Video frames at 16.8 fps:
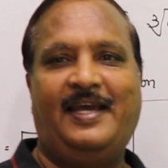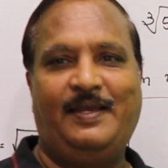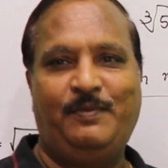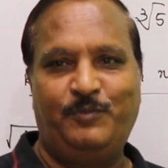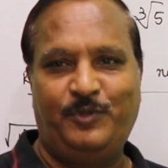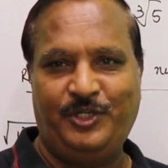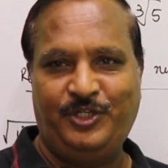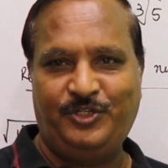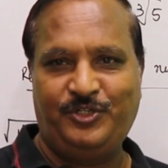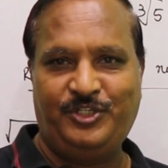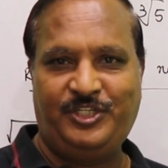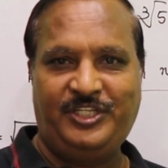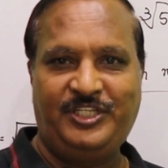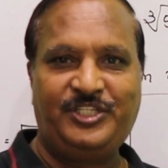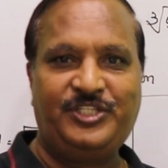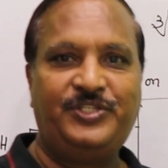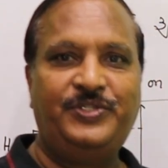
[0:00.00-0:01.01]
I am going to
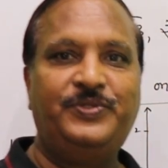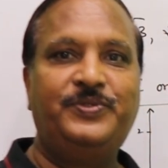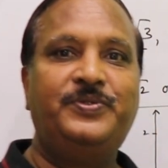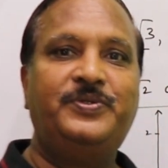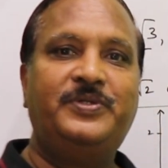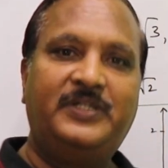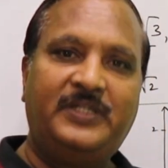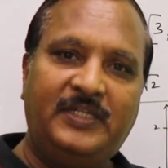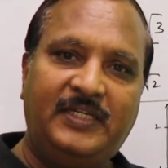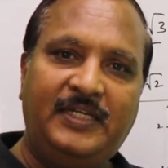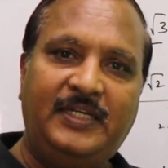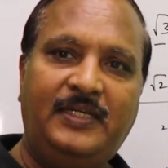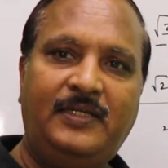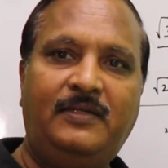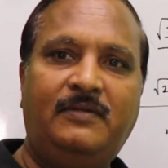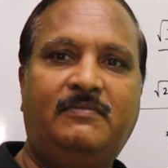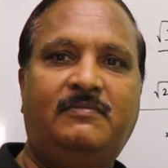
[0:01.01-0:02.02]
teach you
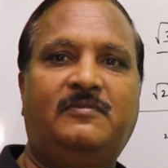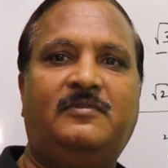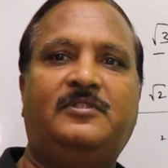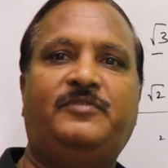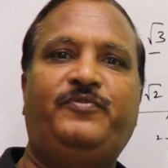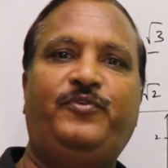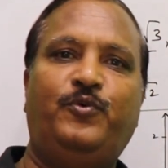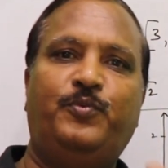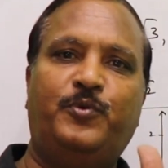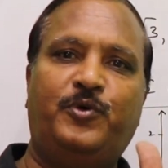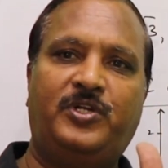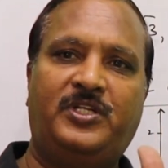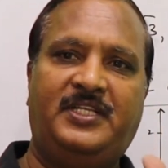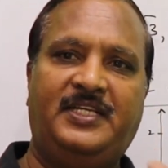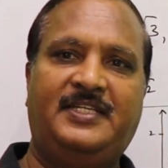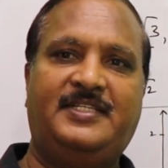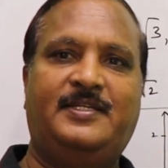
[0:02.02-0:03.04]
in few more
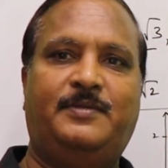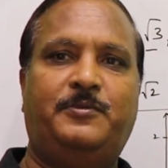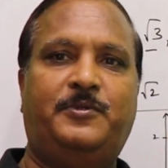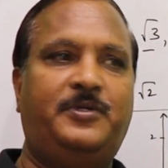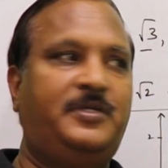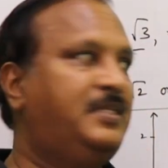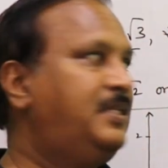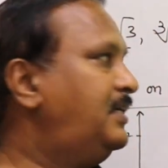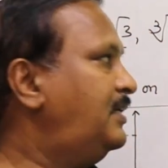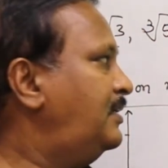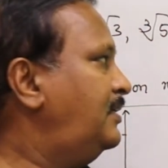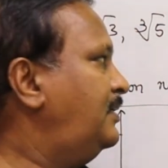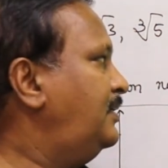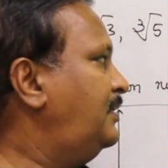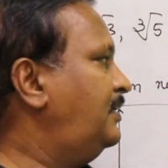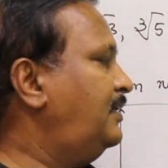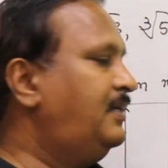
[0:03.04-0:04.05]
things about the
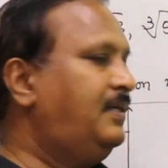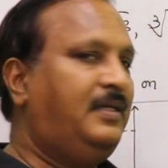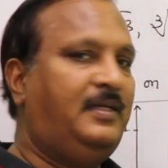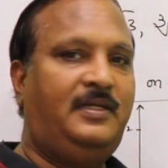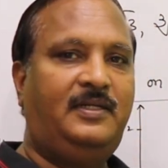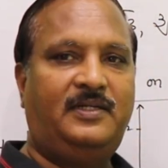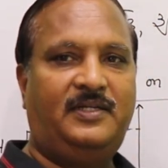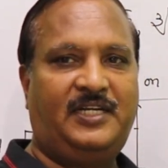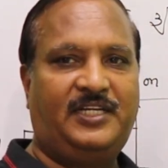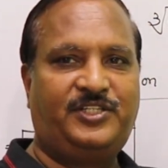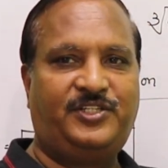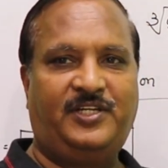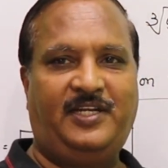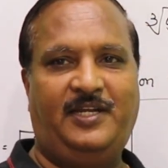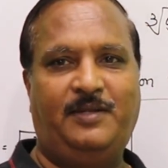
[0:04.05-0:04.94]
irrational